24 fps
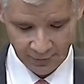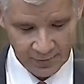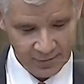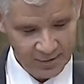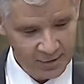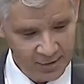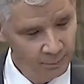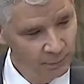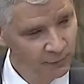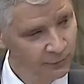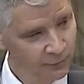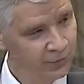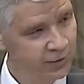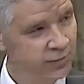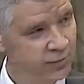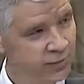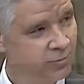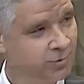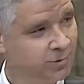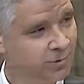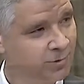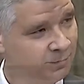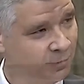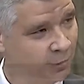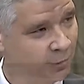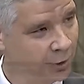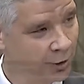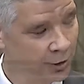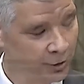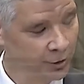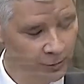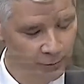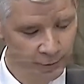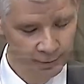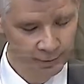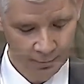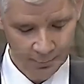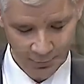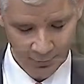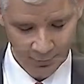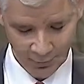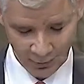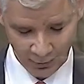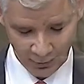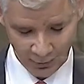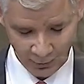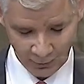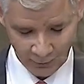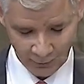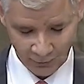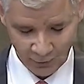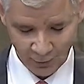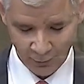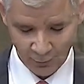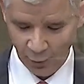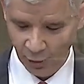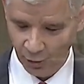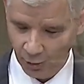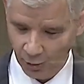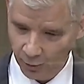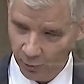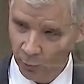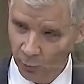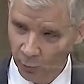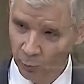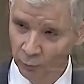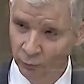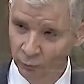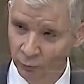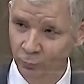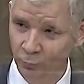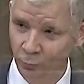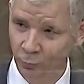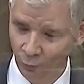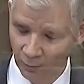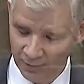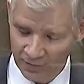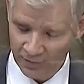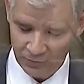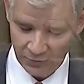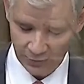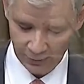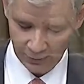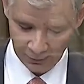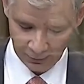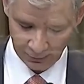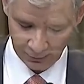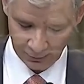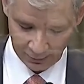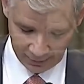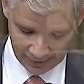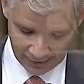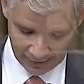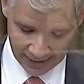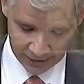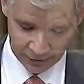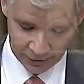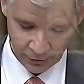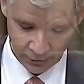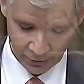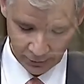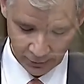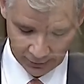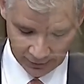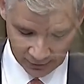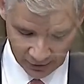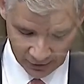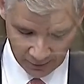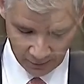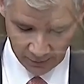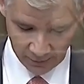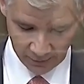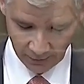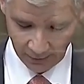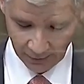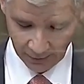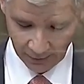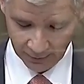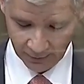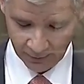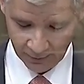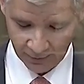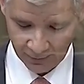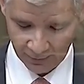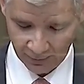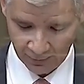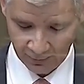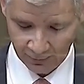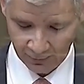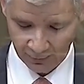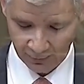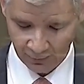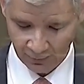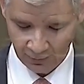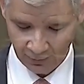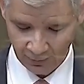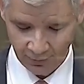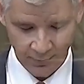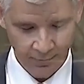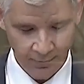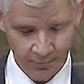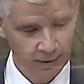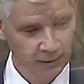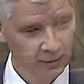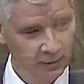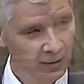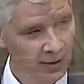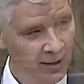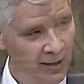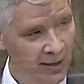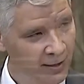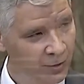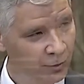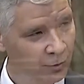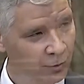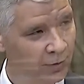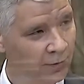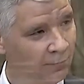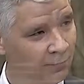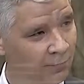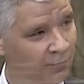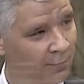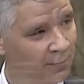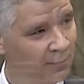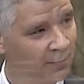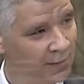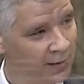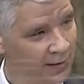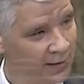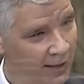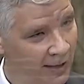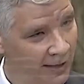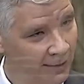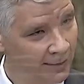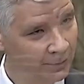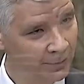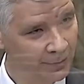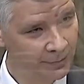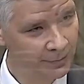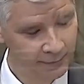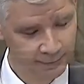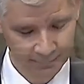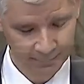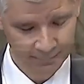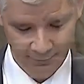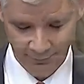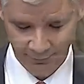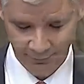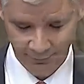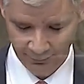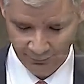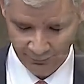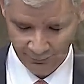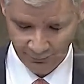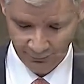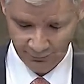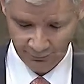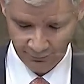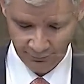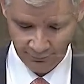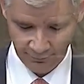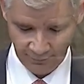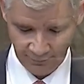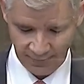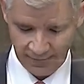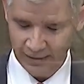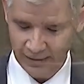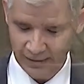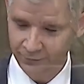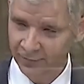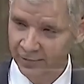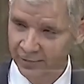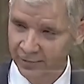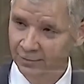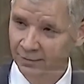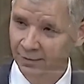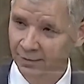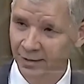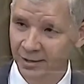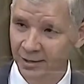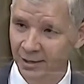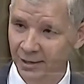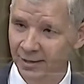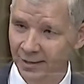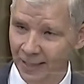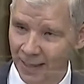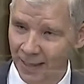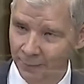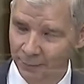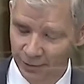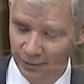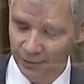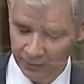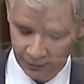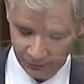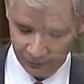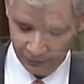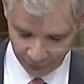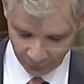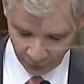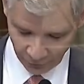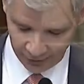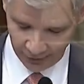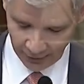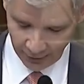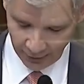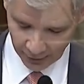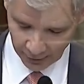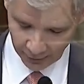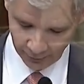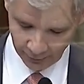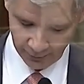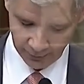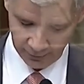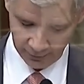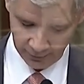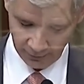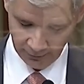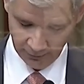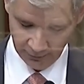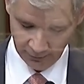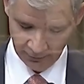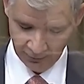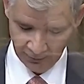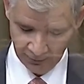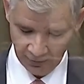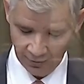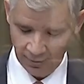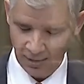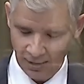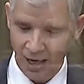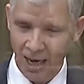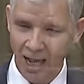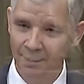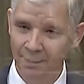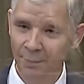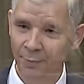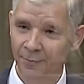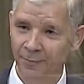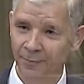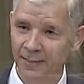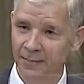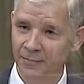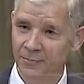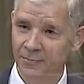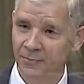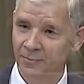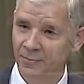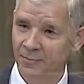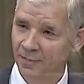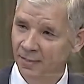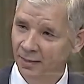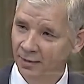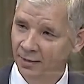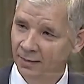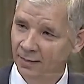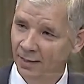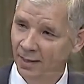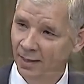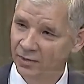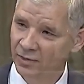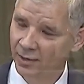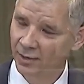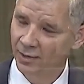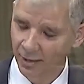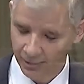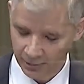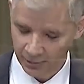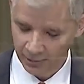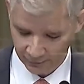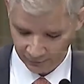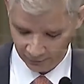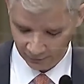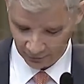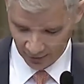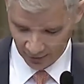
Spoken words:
As some of us have learned from our own recent national experience, hatred from the top, even in a nominally free country, operates as a kind